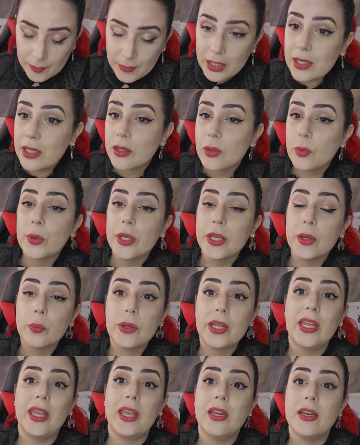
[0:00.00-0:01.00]
Either way,
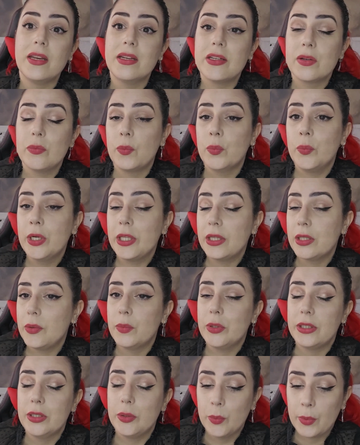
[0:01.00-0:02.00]
we ate really,
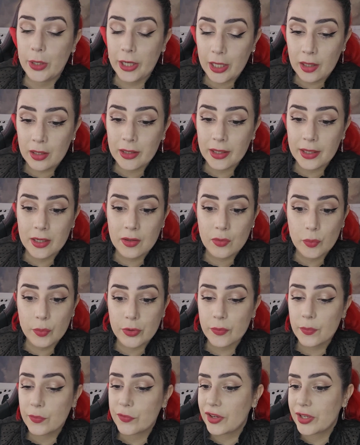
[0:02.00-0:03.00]
really well, and
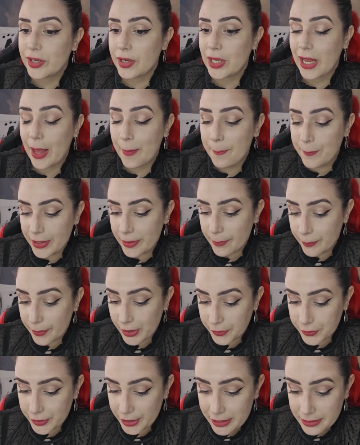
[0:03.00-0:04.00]
we're very happy
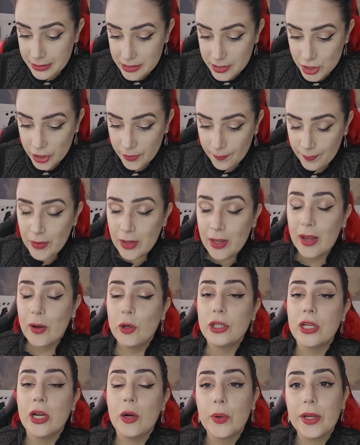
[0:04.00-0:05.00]
about it.
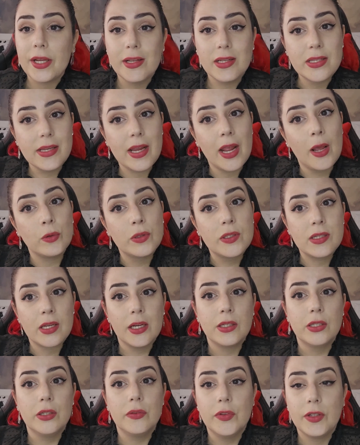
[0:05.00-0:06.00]
Olhão is
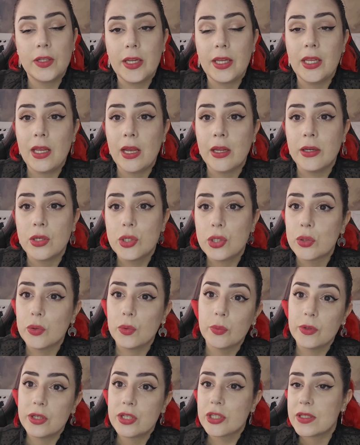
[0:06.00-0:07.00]
outside of the EN2.
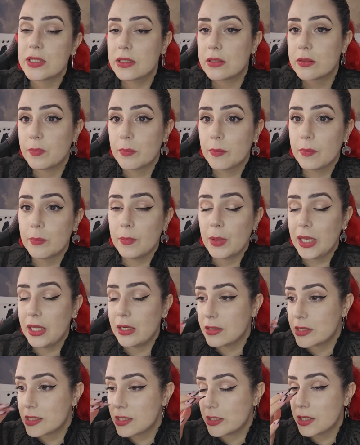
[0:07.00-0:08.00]
We just
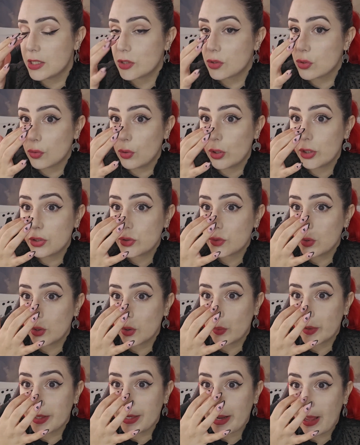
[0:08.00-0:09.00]
made the detour to
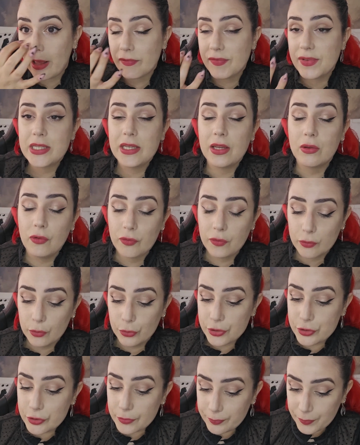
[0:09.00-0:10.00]
go and have seafood.